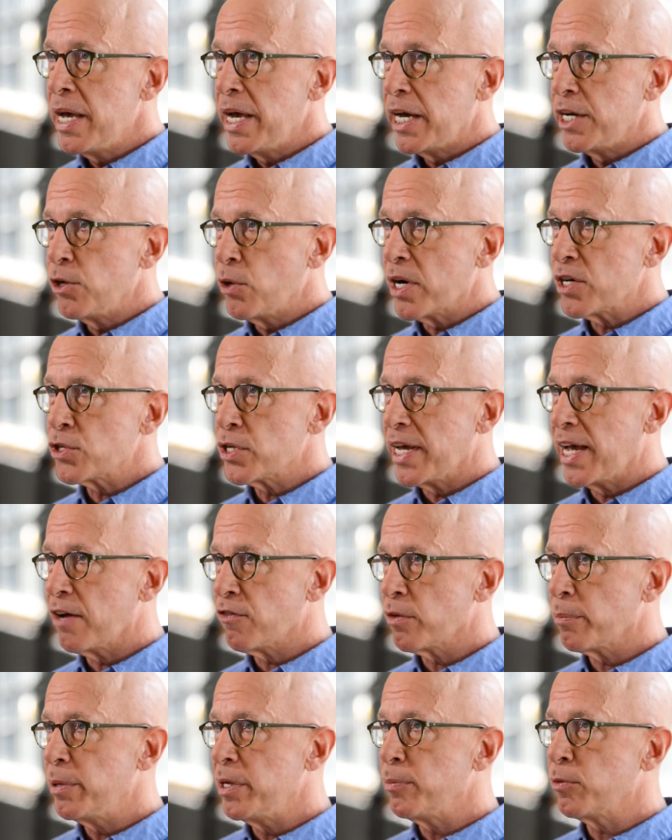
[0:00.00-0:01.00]
and you're actually
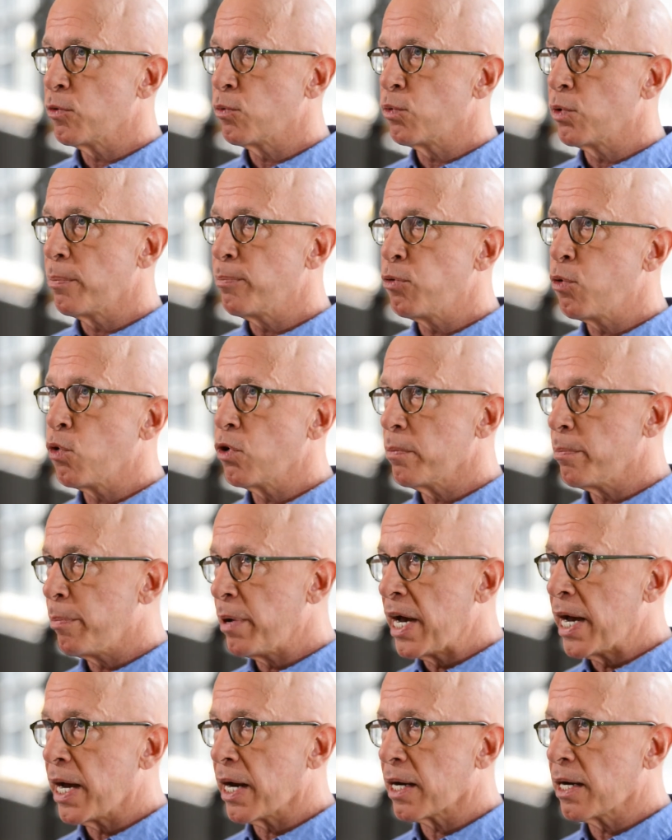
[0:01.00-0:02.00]
having people report
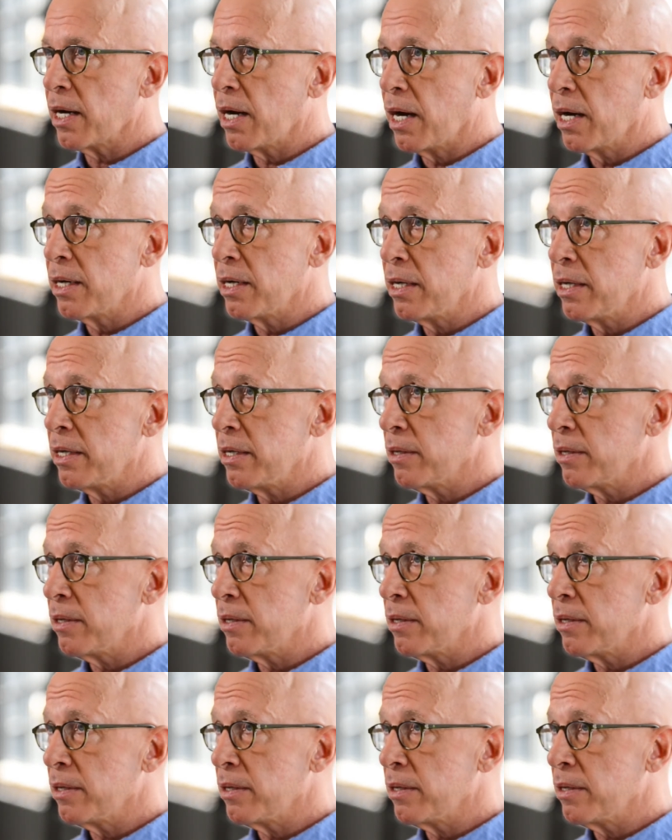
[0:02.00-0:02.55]
back on